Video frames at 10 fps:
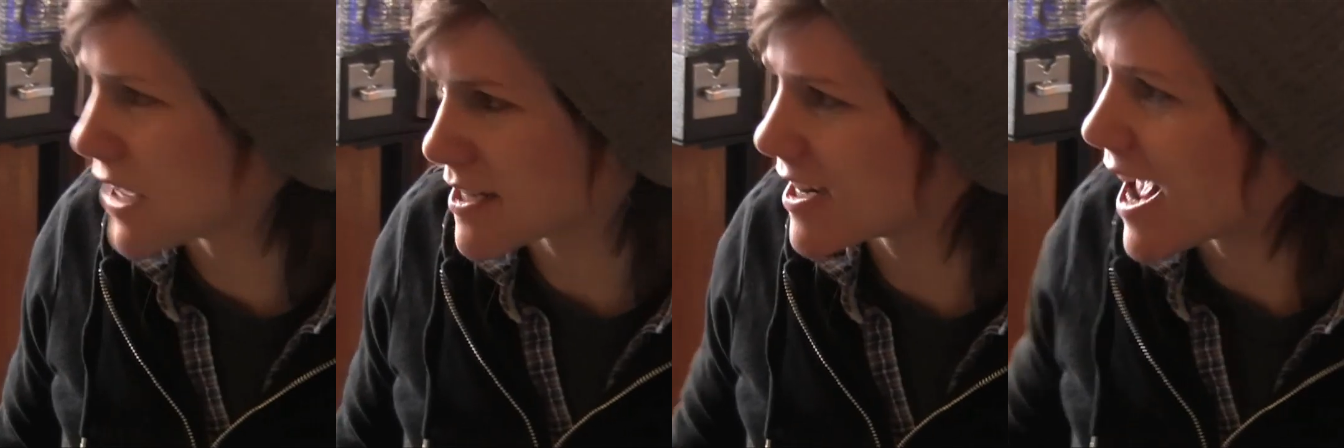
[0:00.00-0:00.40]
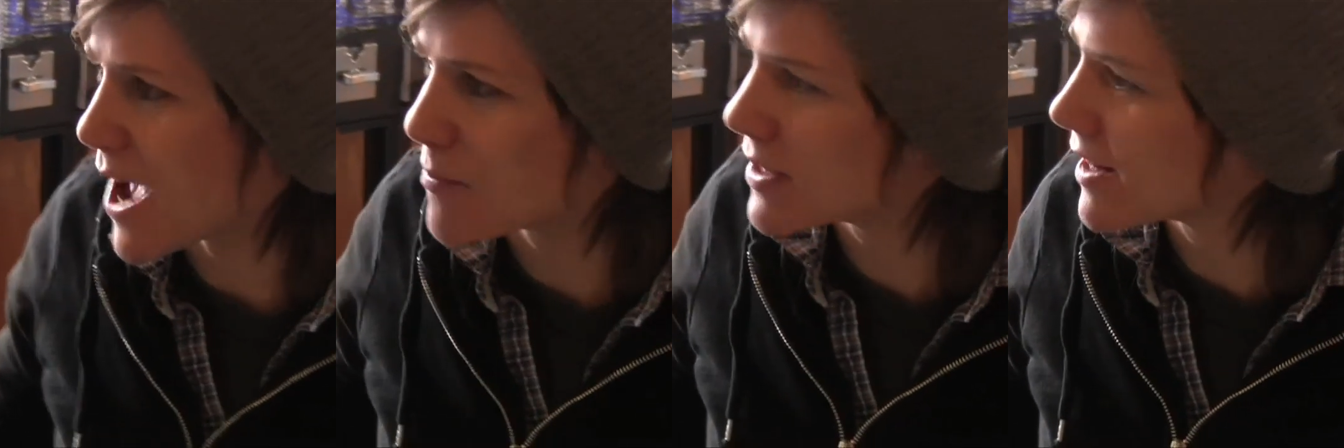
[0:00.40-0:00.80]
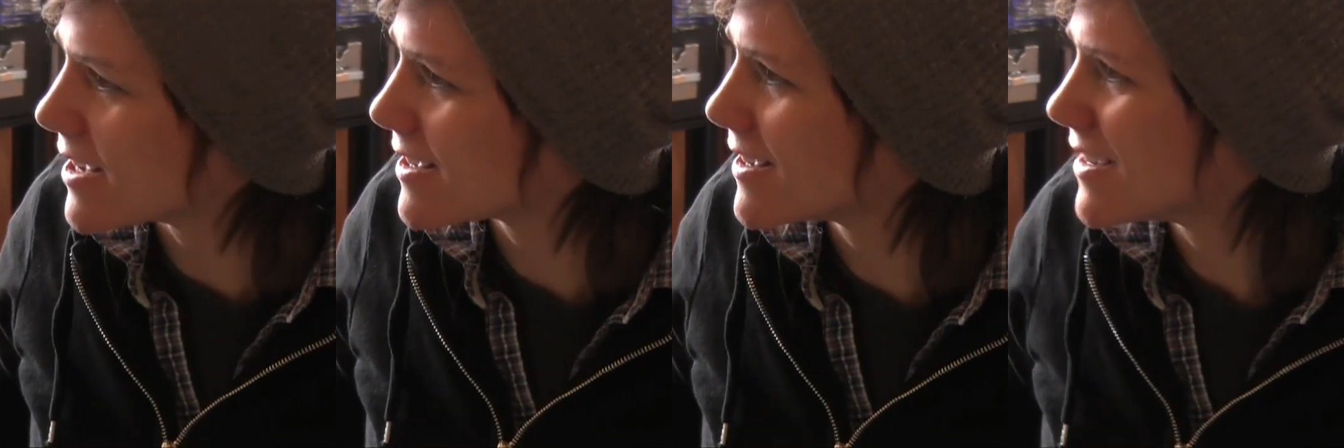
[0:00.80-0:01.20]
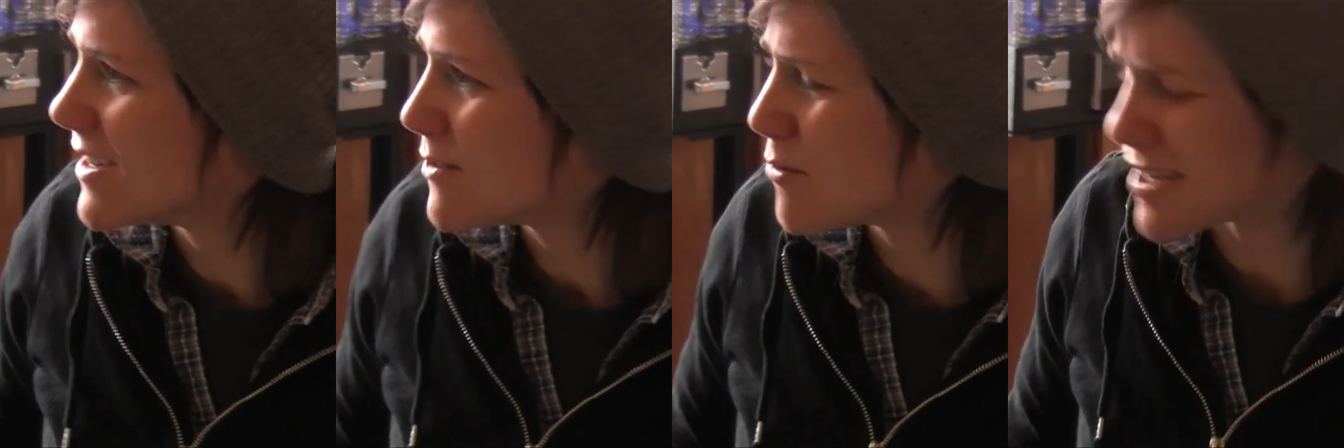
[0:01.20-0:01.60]
That's gonna happen, like,
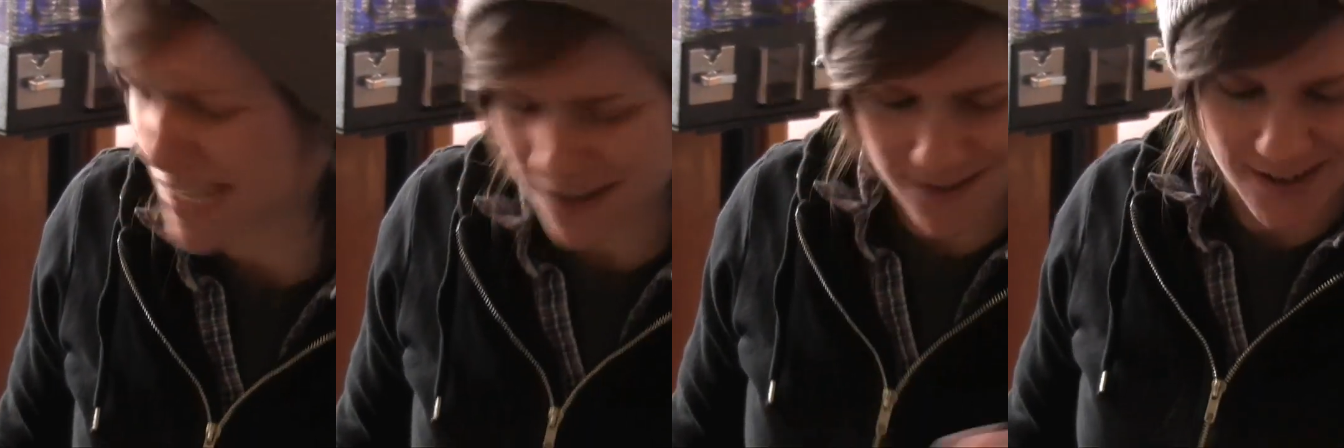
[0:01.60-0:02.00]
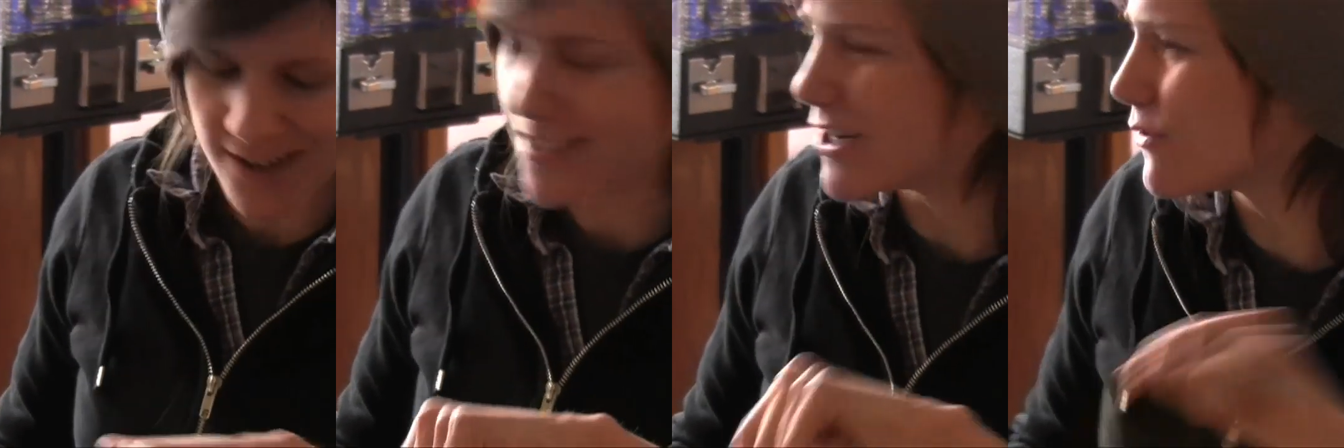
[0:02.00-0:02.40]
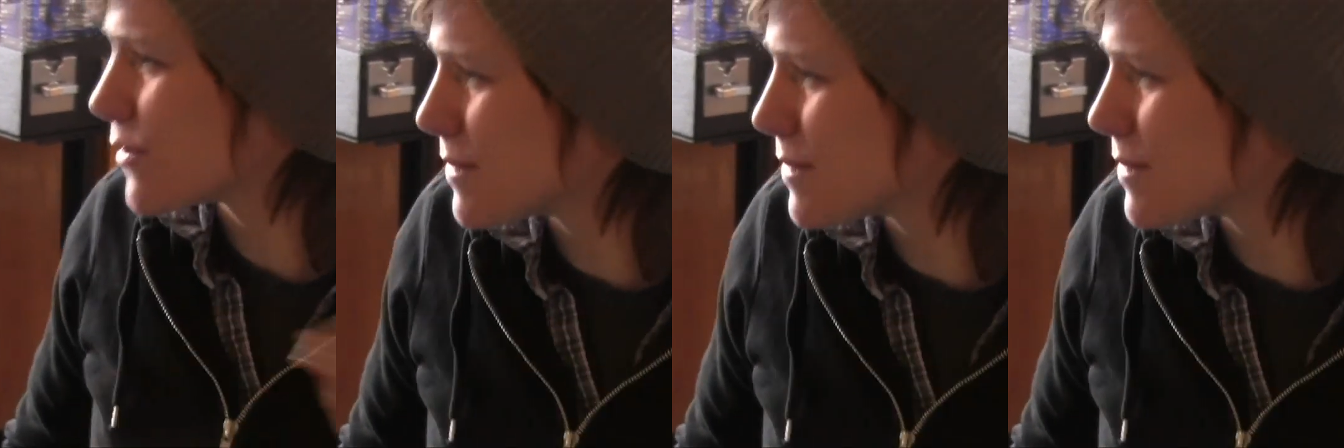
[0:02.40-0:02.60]
what is that, a year